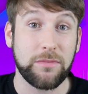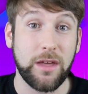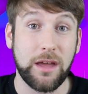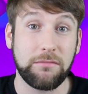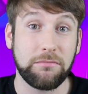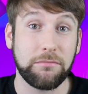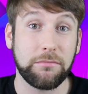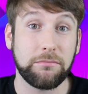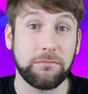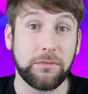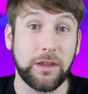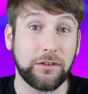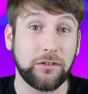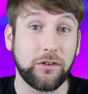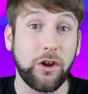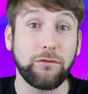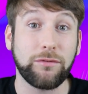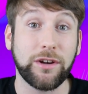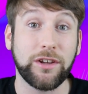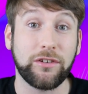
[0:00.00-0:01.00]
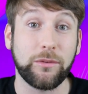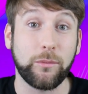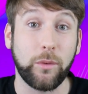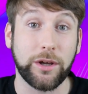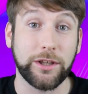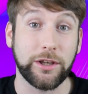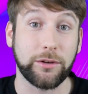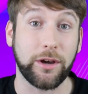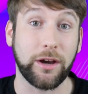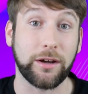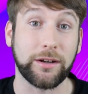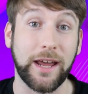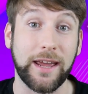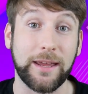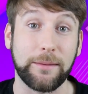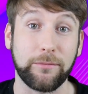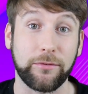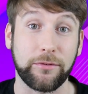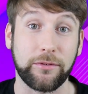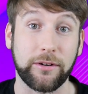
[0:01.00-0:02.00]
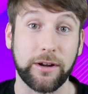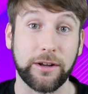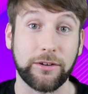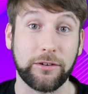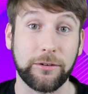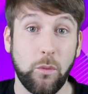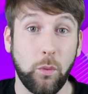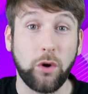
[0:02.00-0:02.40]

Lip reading: then there's no reason why you can't aim for it.